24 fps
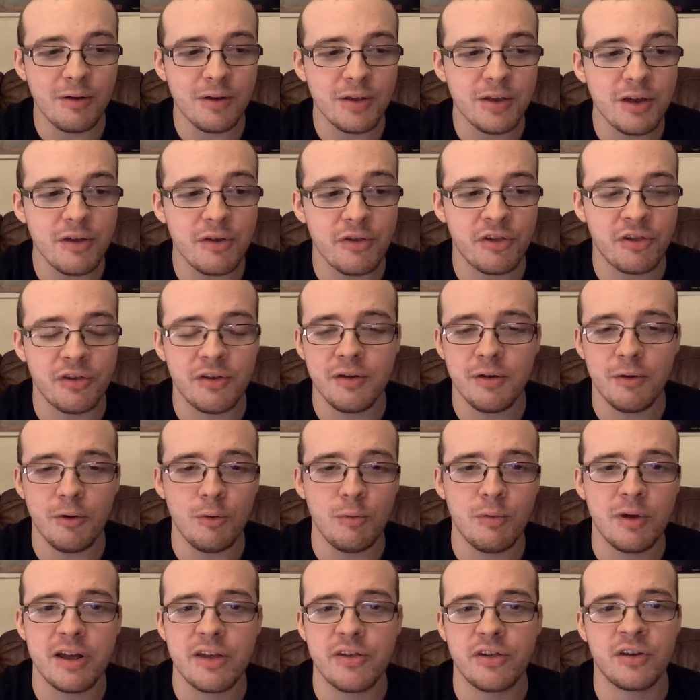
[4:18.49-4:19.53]
used to
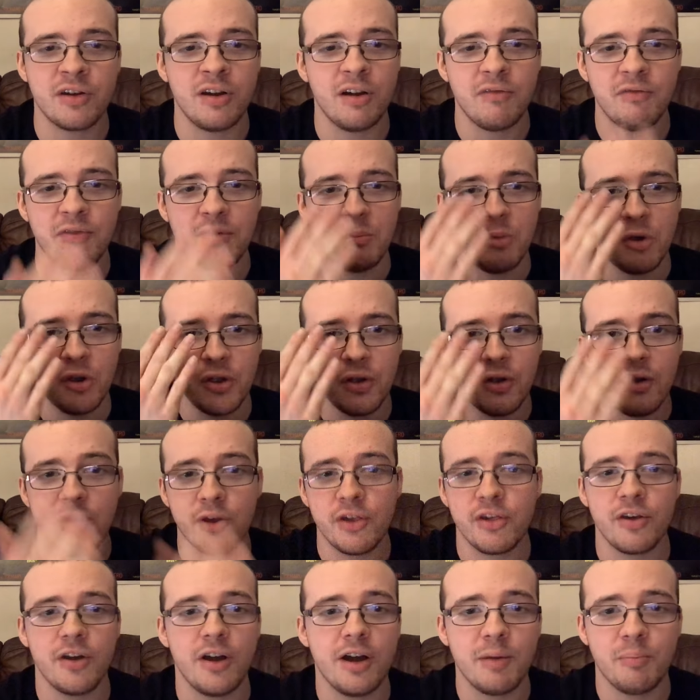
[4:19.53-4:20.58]
always cover my
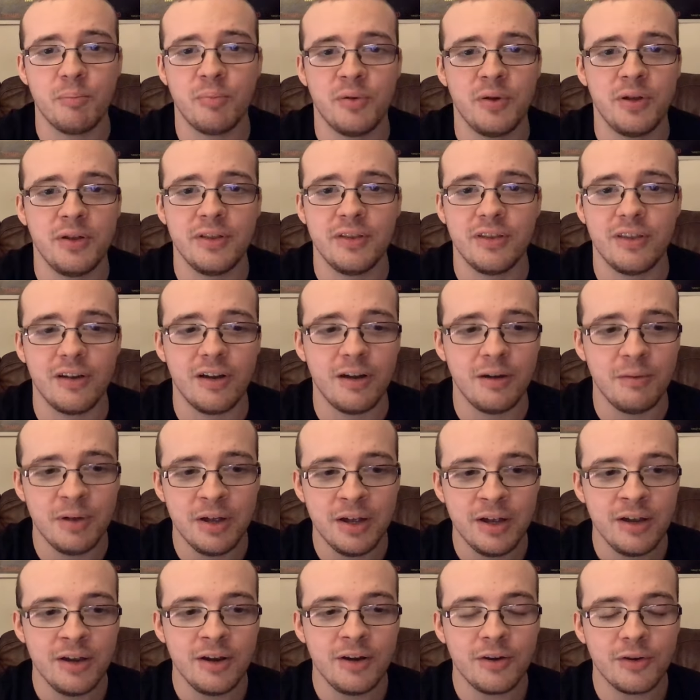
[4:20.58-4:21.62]
eyes up, and
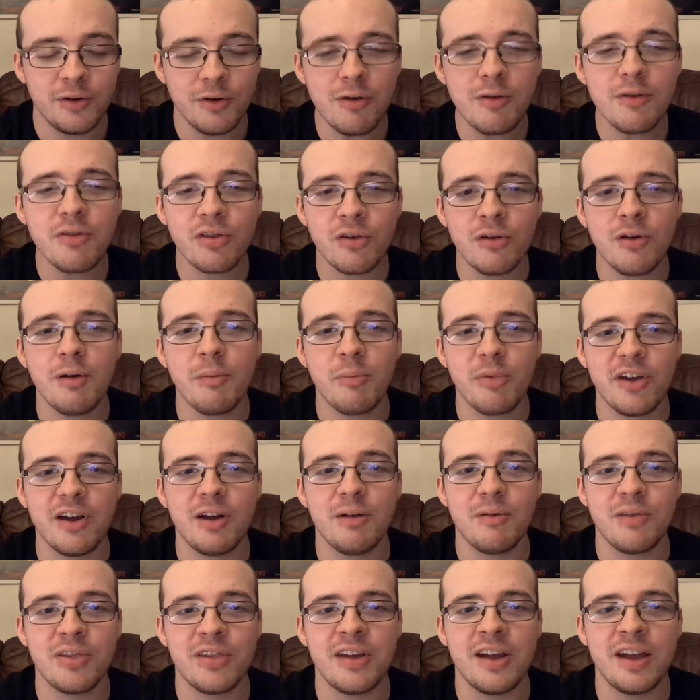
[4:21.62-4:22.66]
9 times
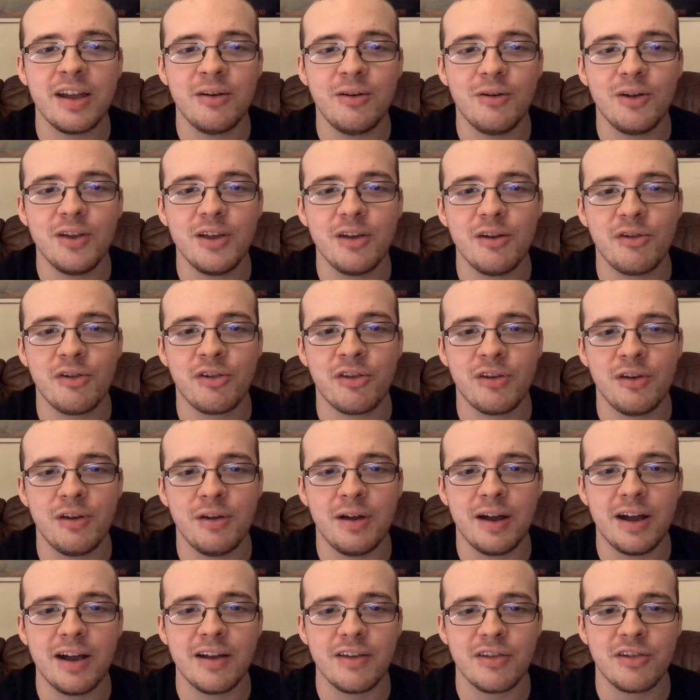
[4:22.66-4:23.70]
out of 10, I used
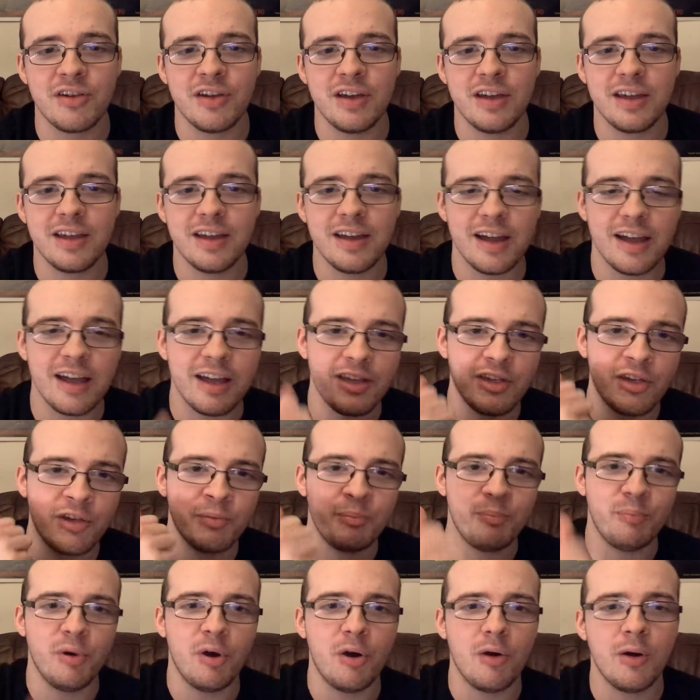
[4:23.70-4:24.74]
to actually get it
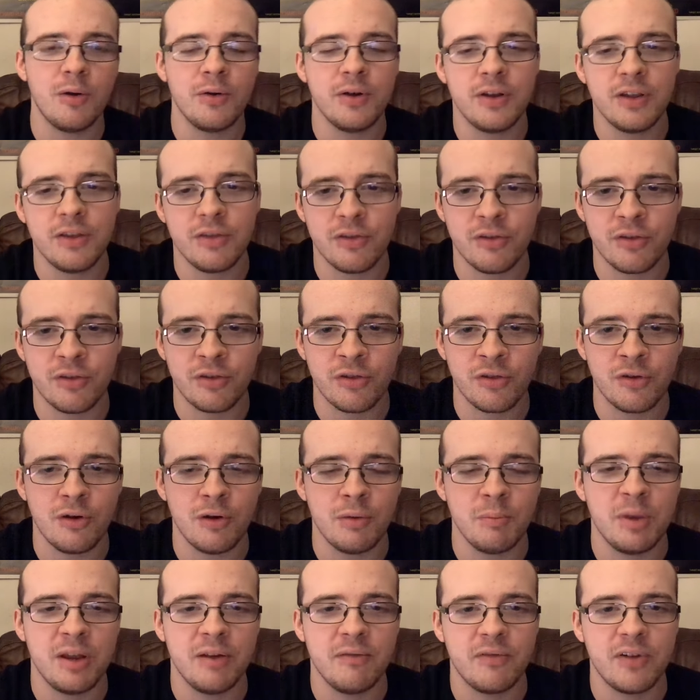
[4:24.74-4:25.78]
spot on at the
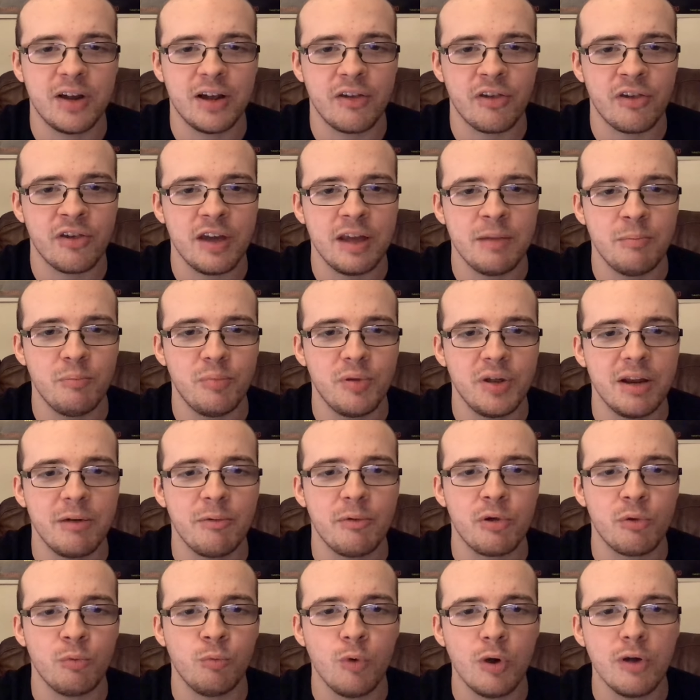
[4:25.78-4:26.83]
time in that scene. But there
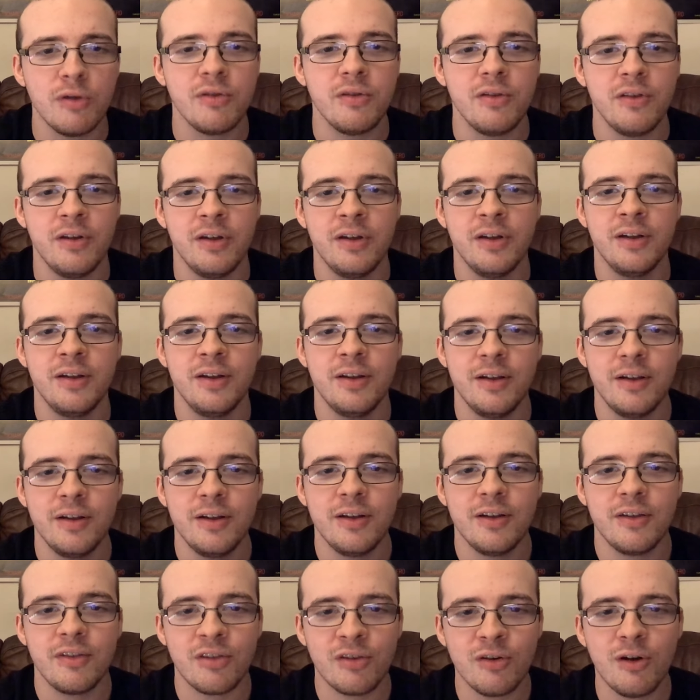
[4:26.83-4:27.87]
was one
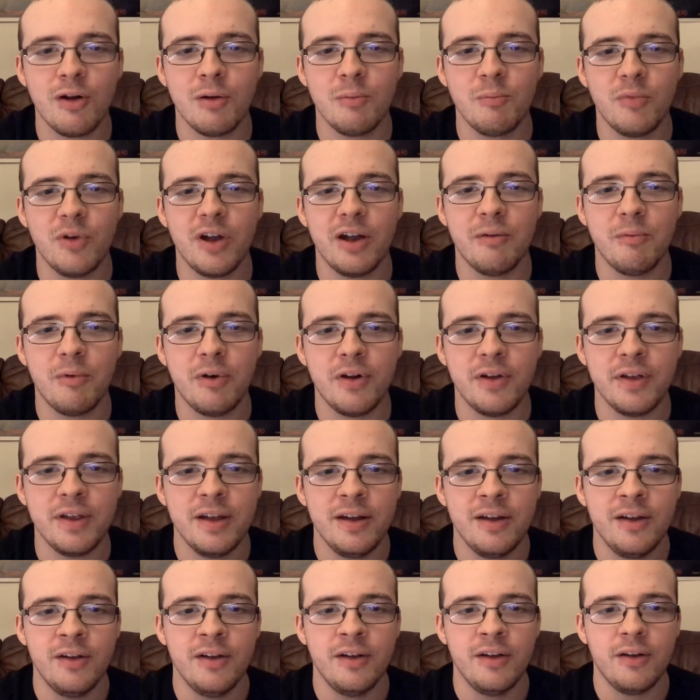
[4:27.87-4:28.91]
time where
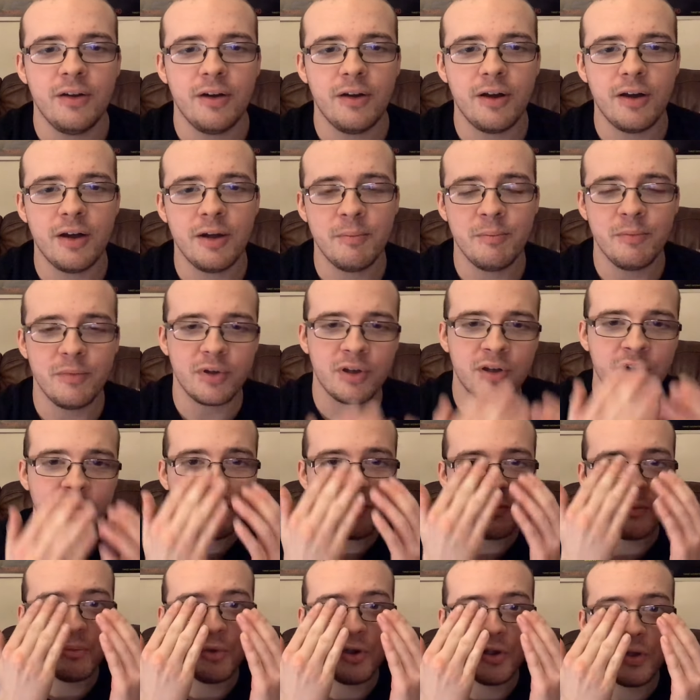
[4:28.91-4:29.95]
I
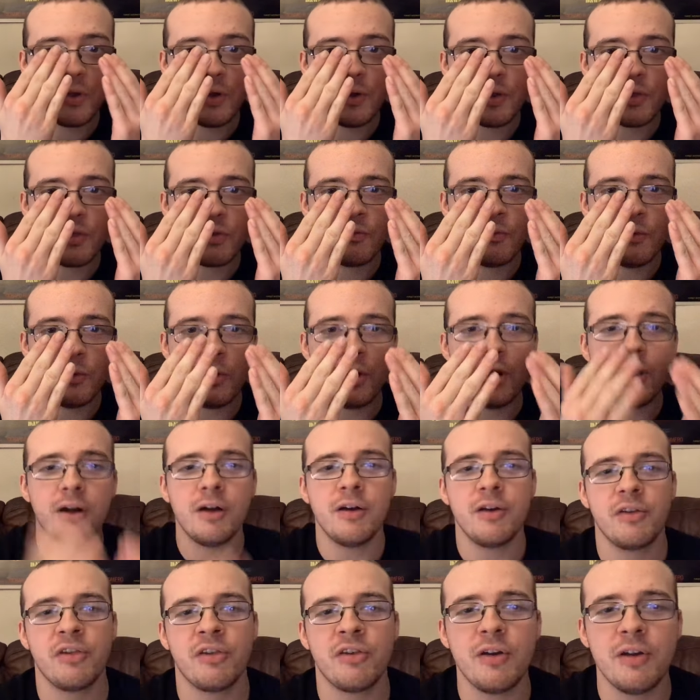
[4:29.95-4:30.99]
covered my eyes for,
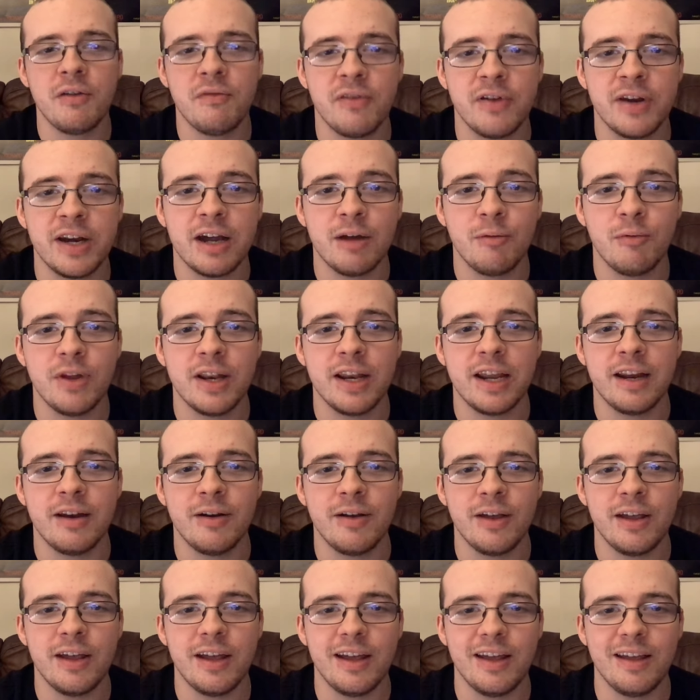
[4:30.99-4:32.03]
it's over now, and then